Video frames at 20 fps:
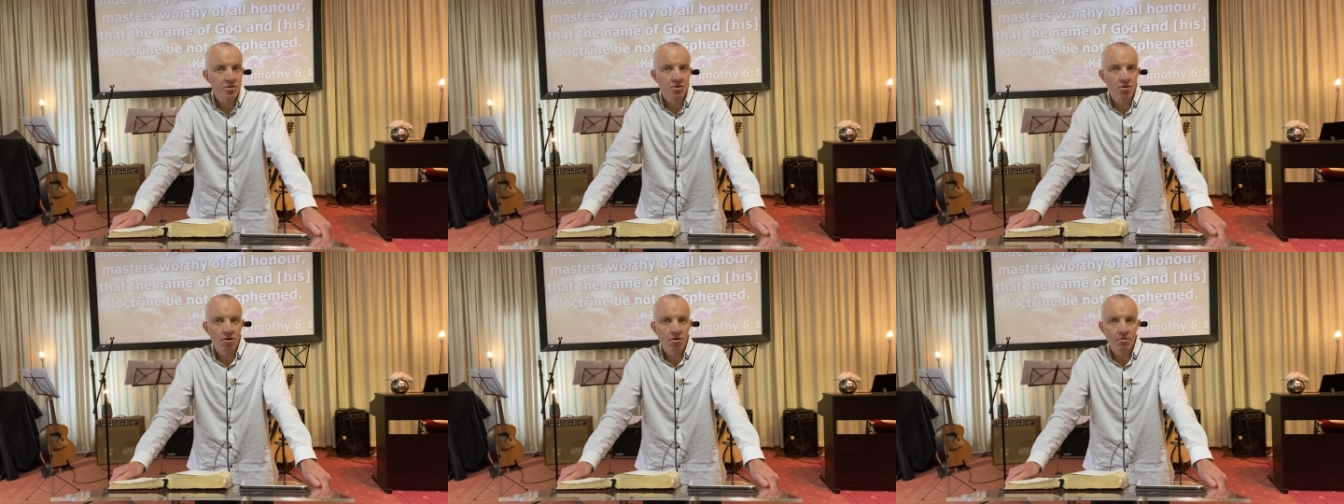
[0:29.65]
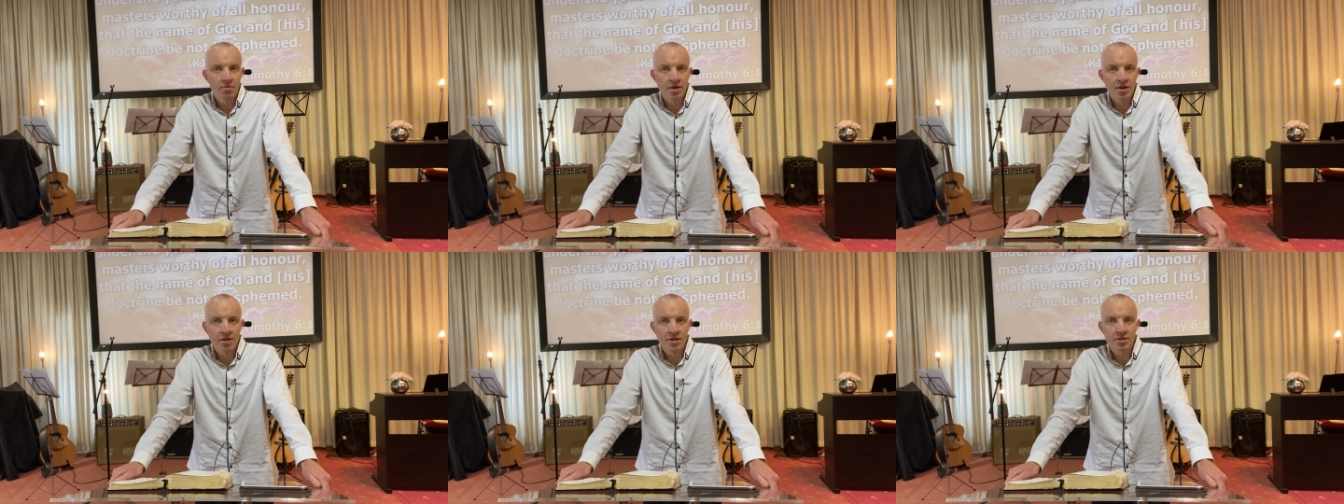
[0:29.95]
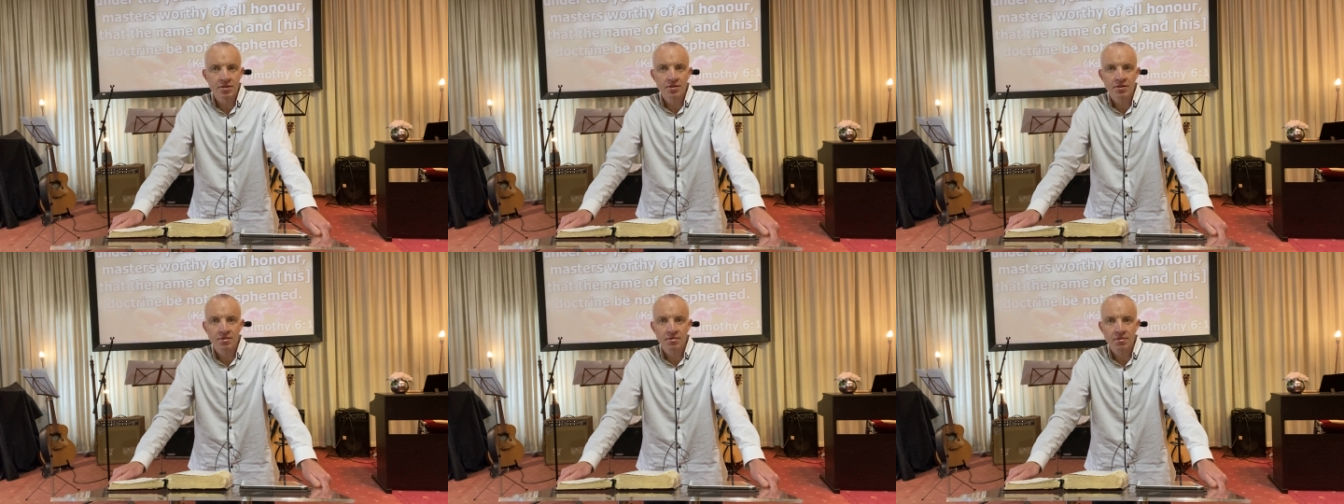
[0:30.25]
always
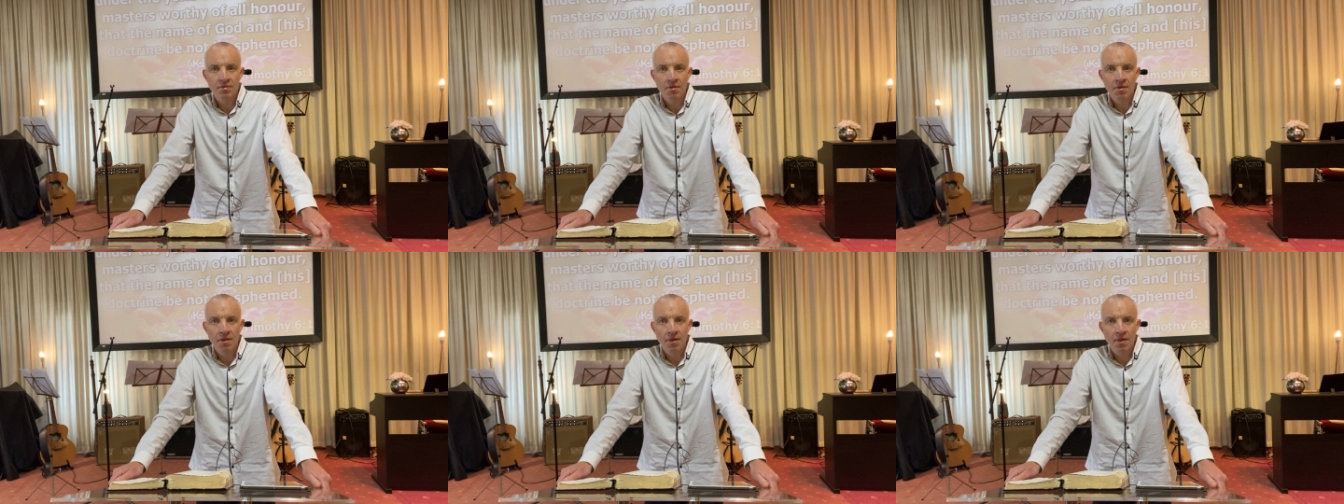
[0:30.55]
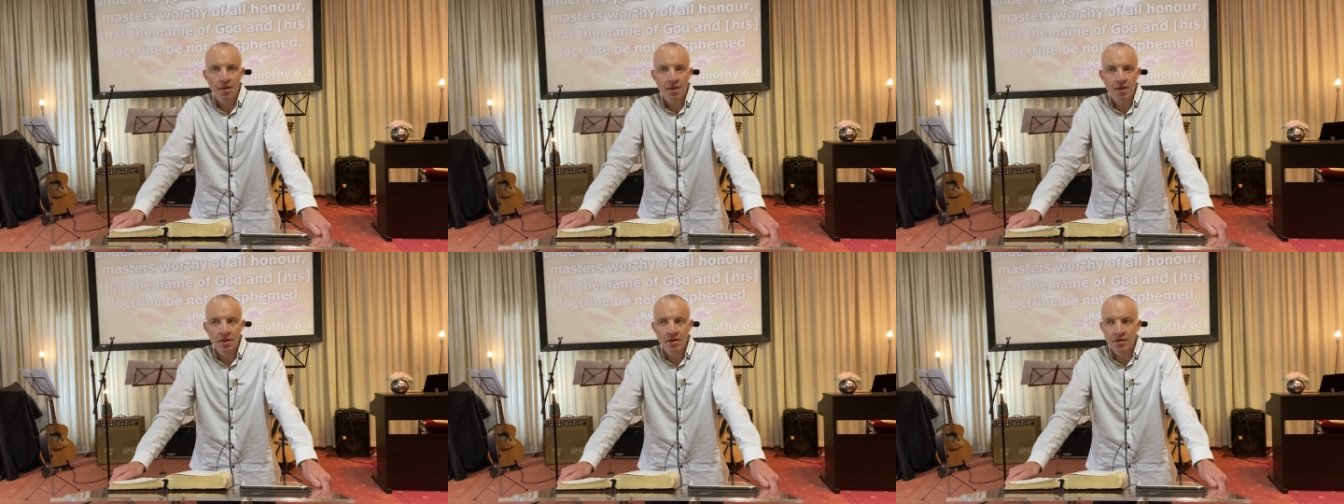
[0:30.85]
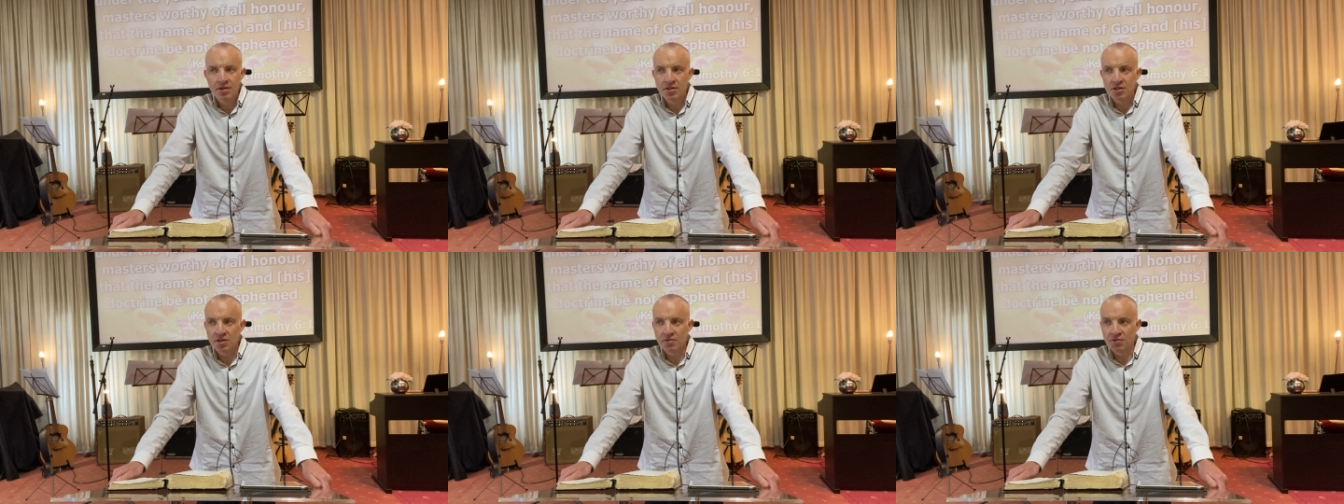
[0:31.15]

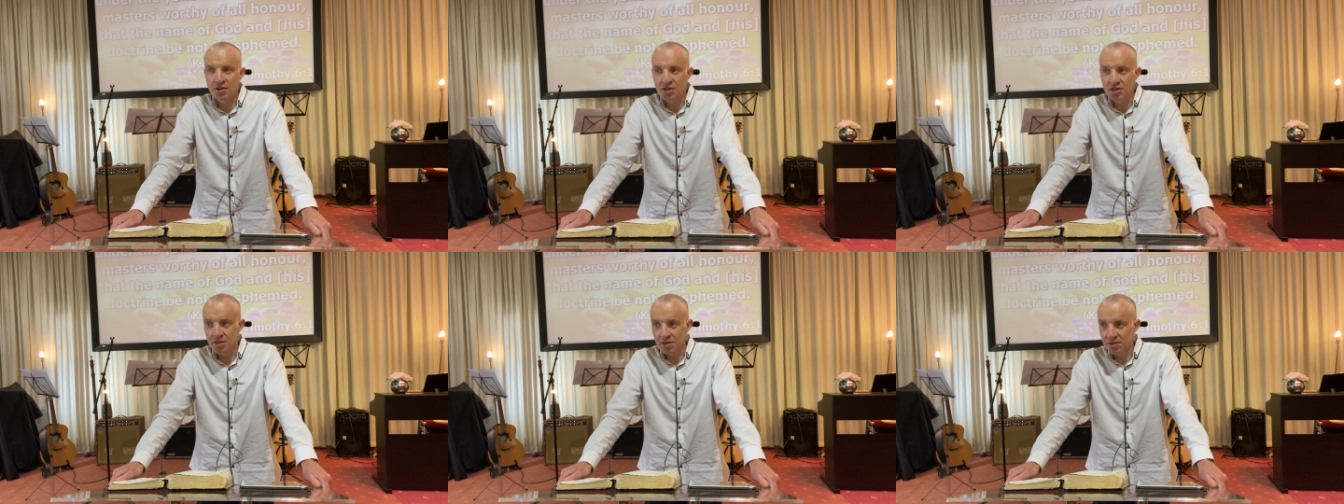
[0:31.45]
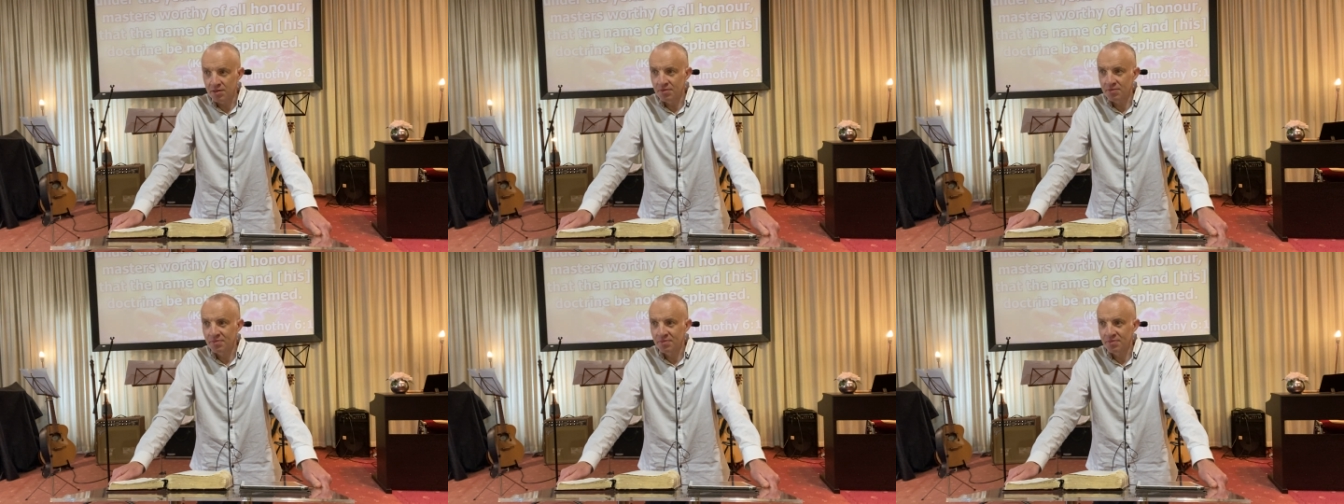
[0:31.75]
sufficient.